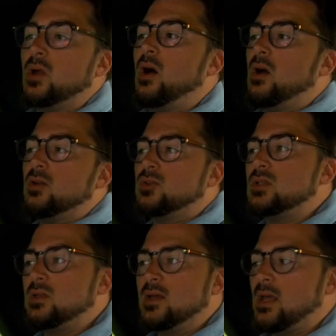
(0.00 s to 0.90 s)
dark,
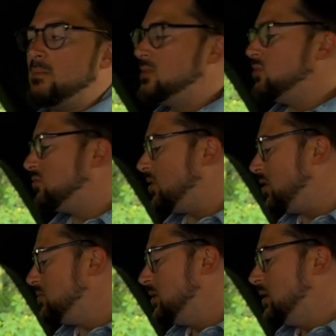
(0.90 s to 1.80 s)
just like that middle
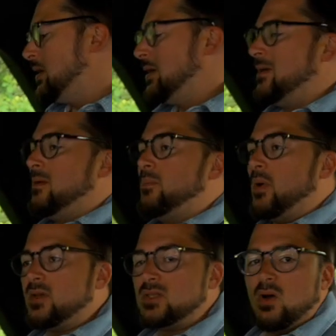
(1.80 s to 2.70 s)
row.
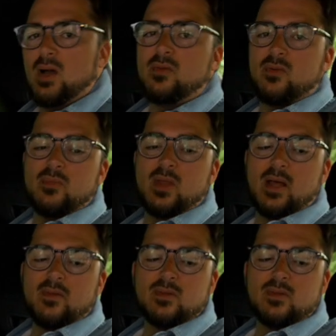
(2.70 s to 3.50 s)
But aside from that,